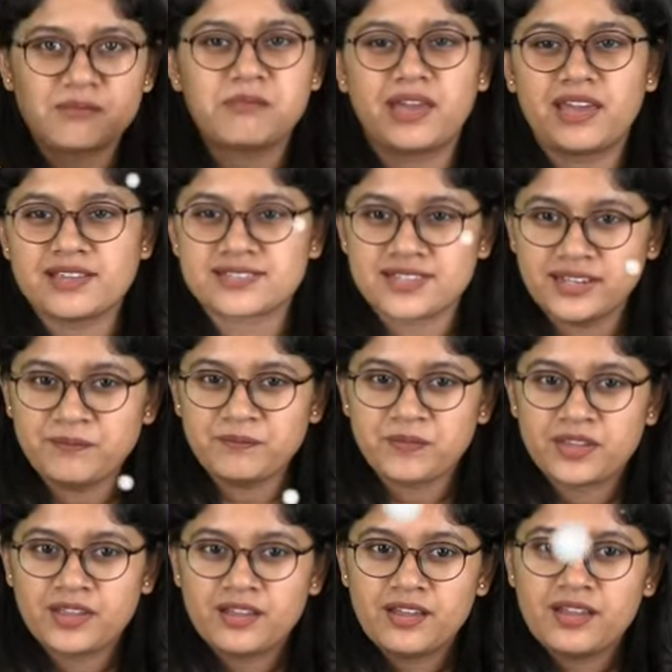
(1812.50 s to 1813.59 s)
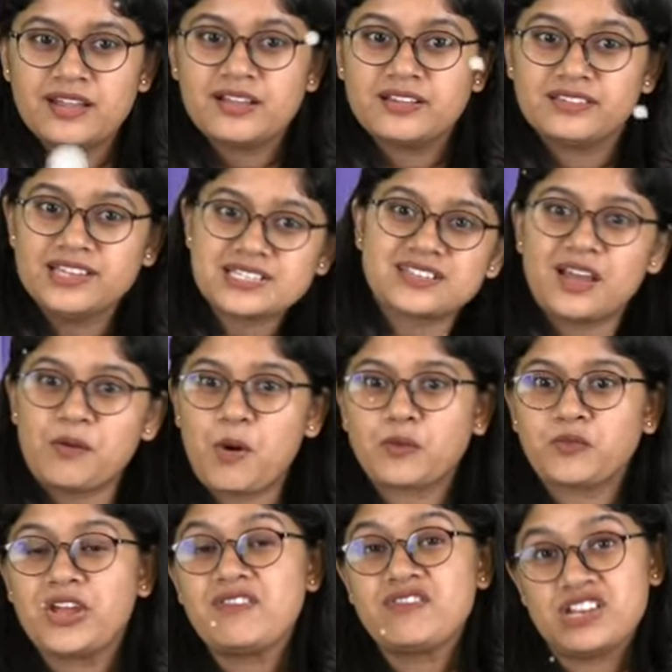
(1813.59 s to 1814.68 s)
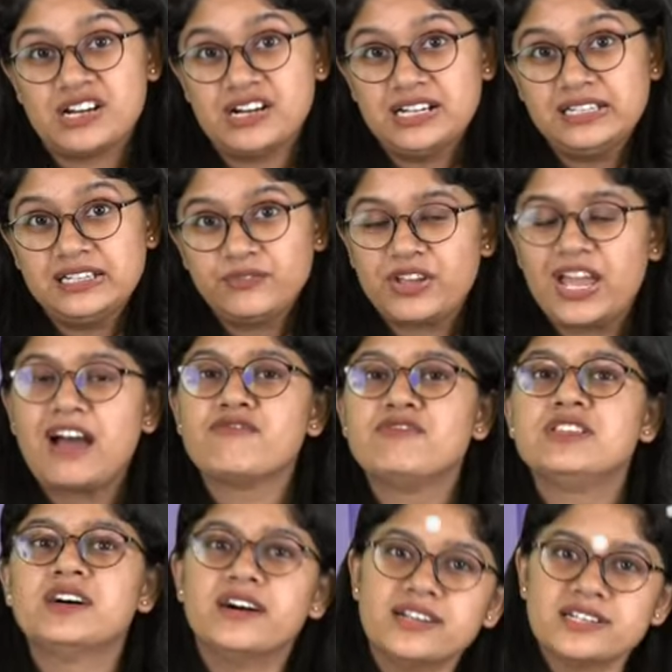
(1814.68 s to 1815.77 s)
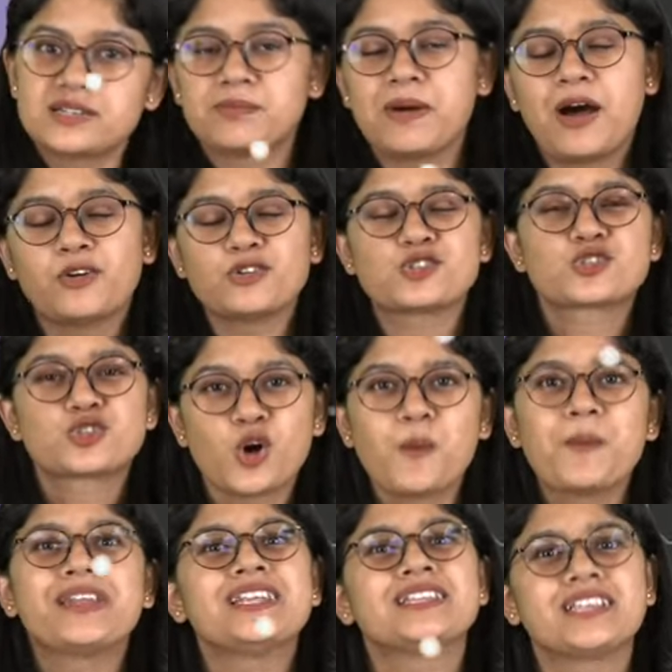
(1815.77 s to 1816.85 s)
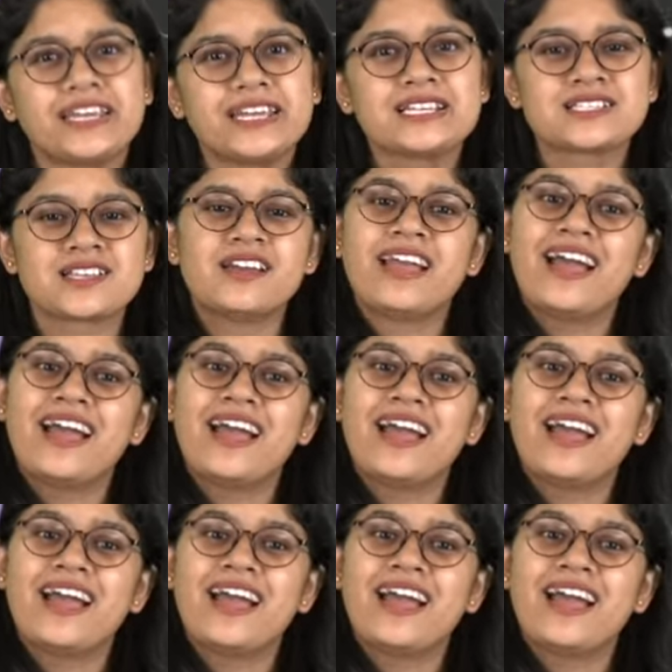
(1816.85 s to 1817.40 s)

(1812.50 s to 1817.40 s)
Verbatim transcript: amazing. This year what we have learned, we have learned about so many things,